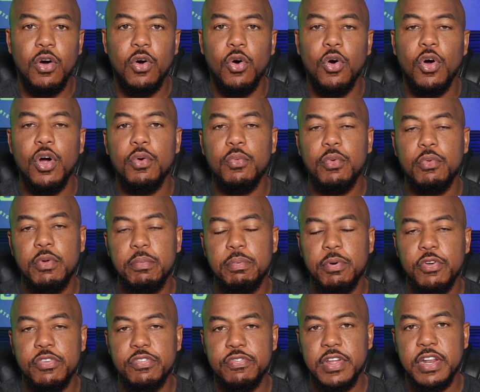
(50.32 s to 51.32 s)
or when we
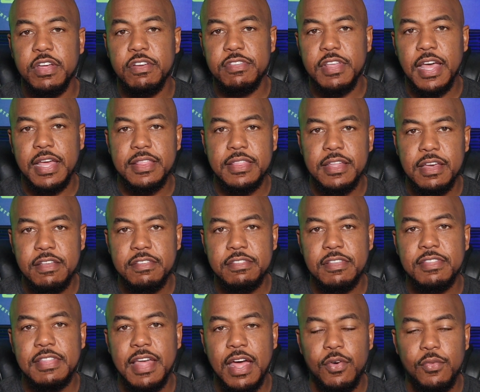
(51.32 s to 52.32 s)
post videos like
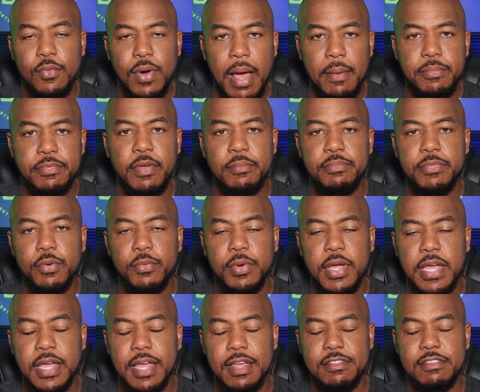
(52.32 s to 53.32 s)
this that wraps up the
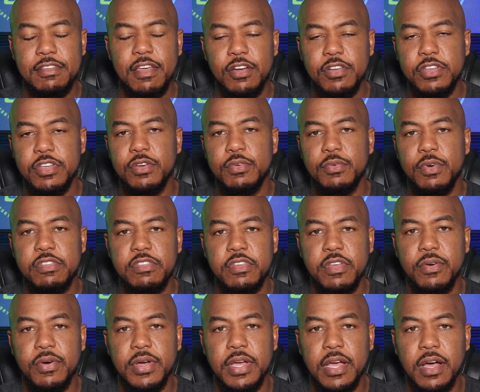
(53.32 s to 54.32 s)
week and tell you what's
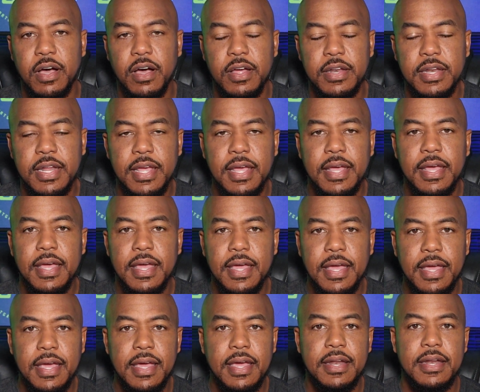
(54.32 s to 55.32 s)
going on
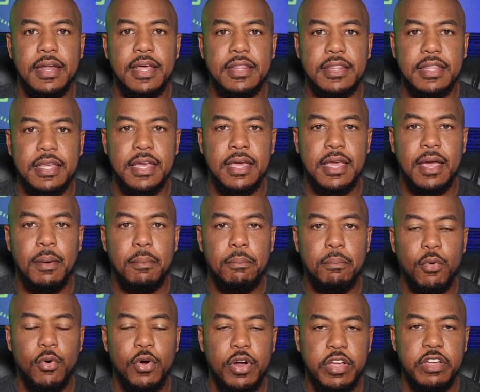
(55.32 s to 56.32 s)
in the
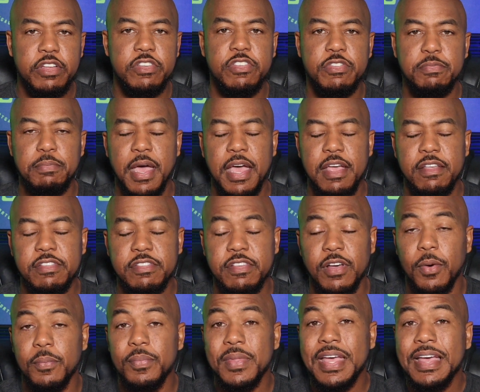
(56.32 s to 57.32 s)
mortgage space.
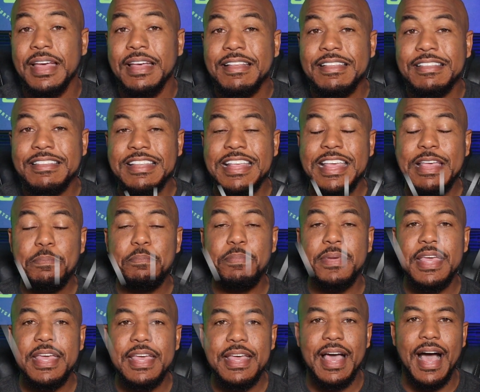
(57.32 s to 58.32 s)
So
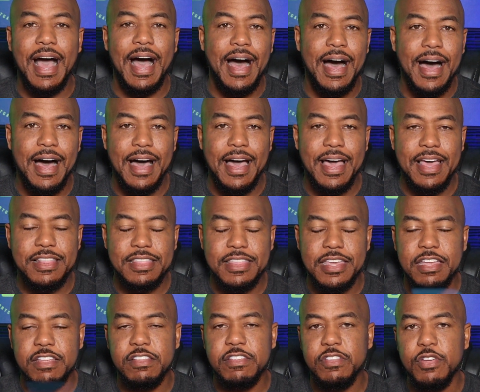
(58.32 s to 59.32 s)
CPI,
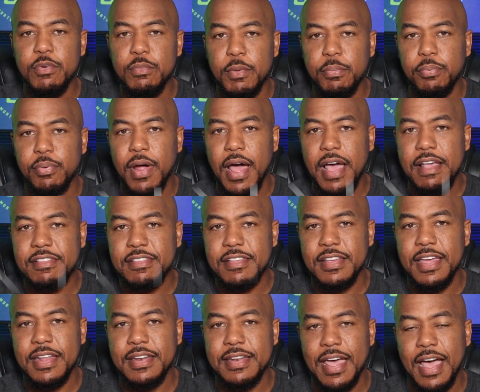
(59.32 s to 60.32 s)
the Consumer Price
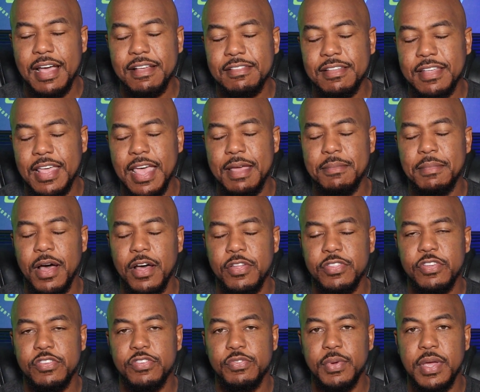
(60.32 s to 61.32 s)
Index, came
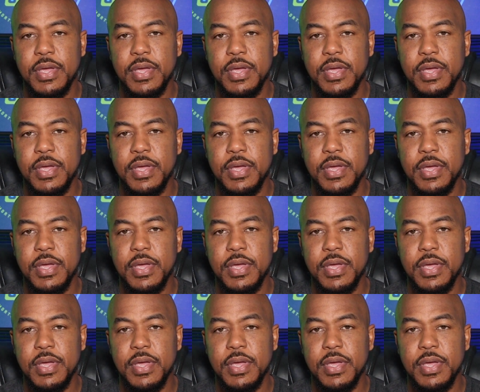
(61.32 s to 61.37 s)
out this